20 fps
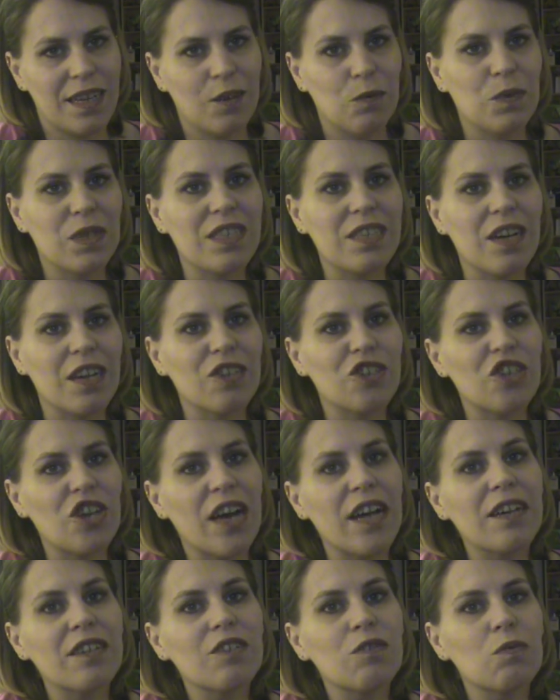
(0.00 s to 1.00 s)
We saw
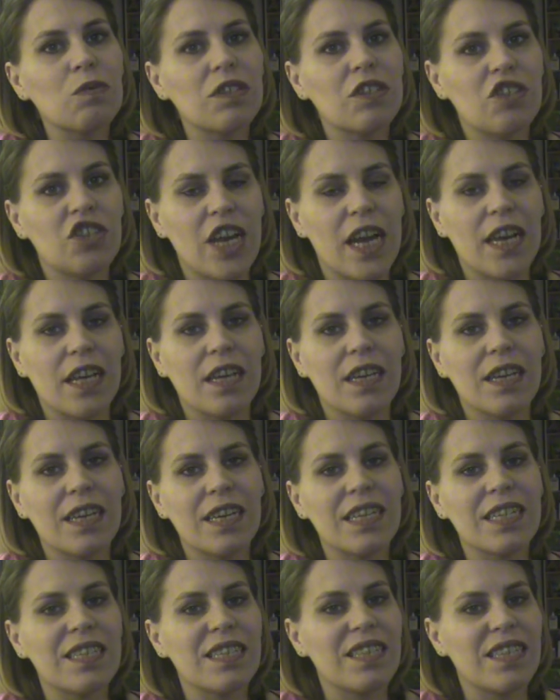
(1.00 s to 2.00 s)
Giles with Jenny,
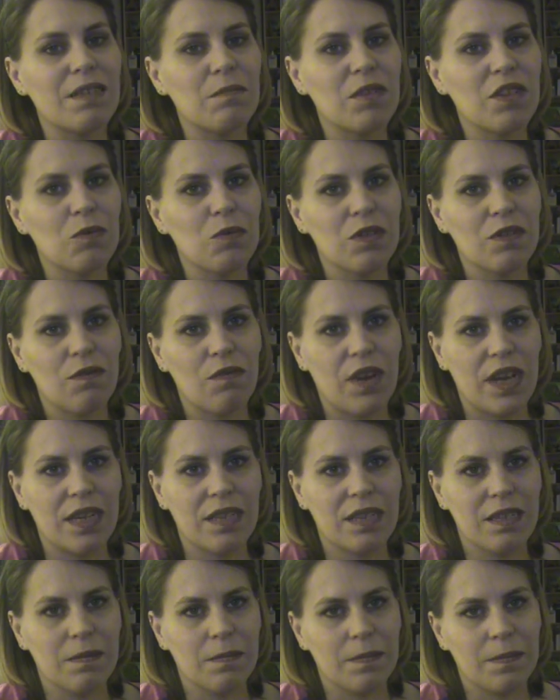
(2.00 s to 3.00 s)
it seemed it was
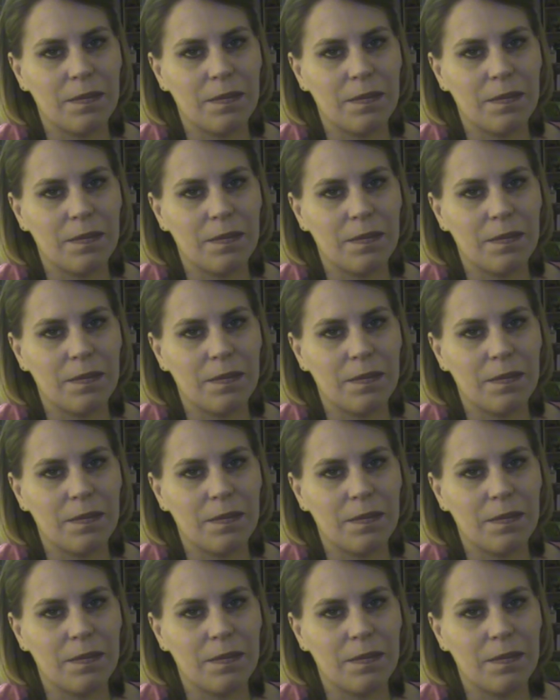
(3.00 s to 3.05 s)
fate.